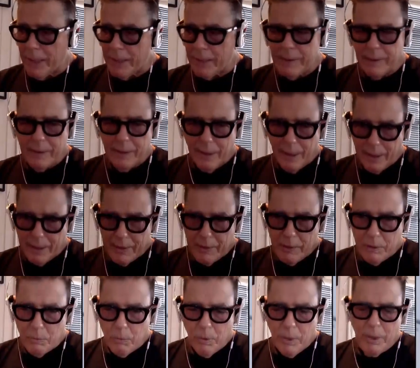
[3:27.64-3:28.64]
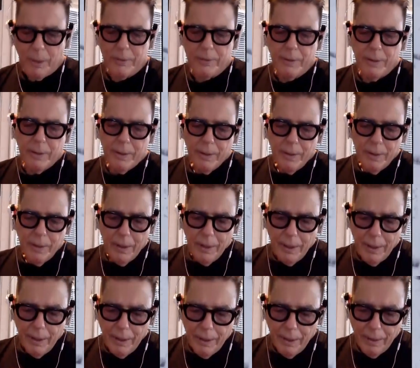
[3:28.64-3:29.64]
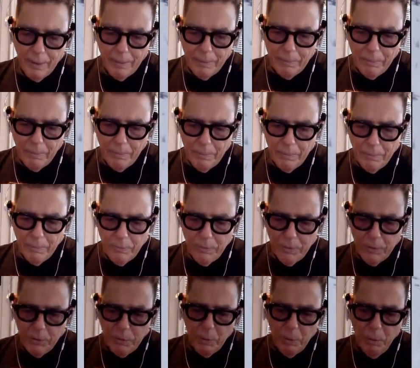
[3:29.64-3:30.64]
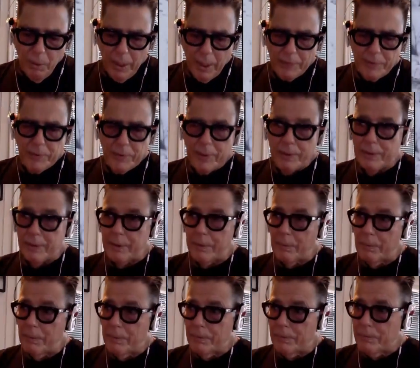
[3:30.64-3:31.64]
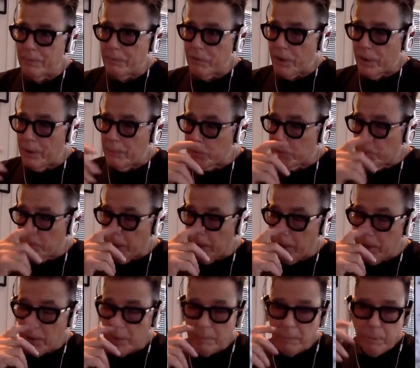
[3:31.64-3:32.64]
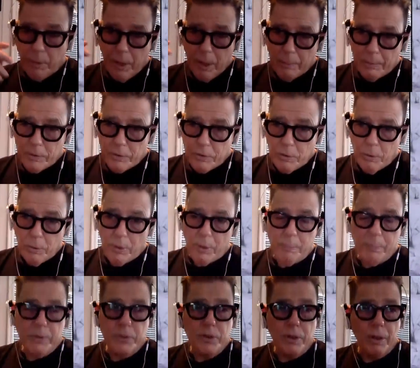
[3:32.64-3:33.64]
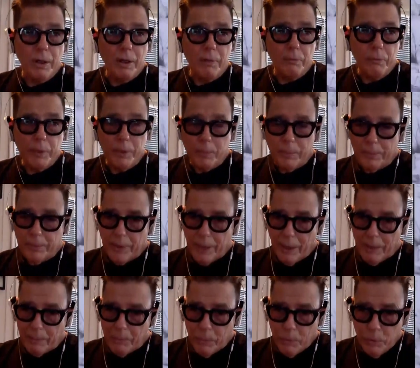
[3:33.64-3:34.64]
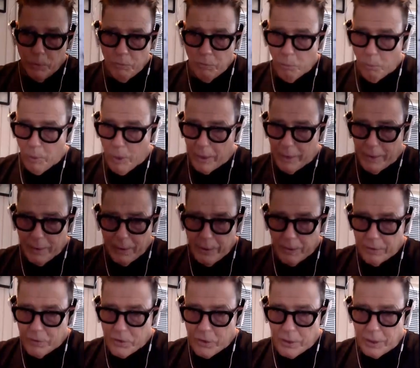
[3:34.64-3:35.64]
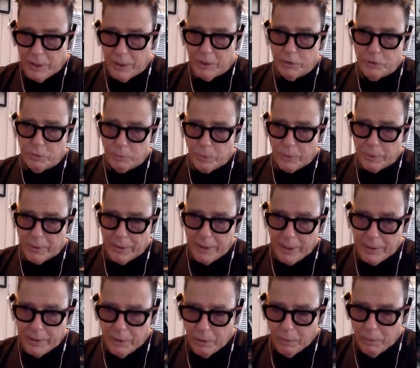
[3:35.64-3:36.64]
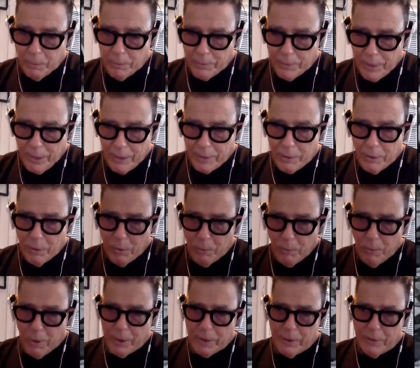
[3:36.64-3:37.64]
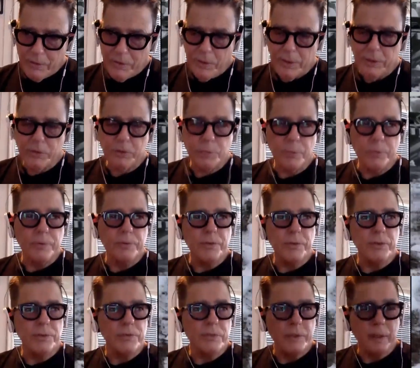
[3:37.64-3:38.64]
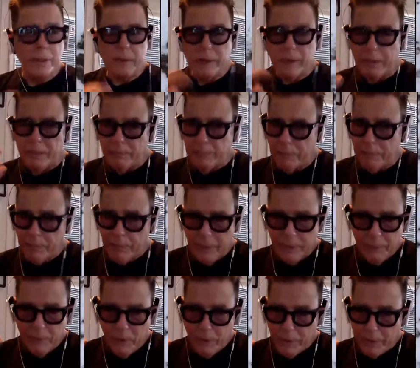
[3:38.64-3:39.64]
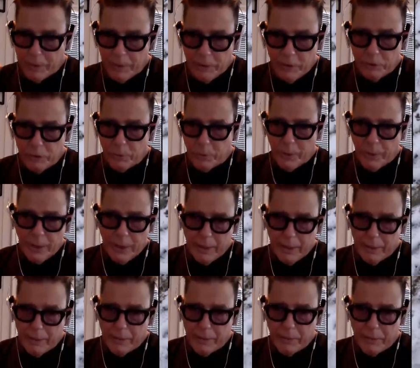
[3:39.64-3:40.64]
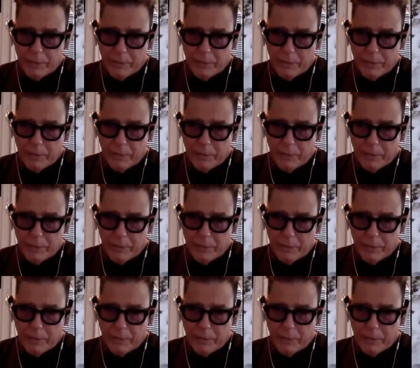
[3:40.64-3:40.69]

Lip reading: in '91, the U.S., I think it was James Baker, promised Gorbachev, we will not move 1 inch eastward. NATO will not go 1 inch eastward. Since then, they've gone eastward 800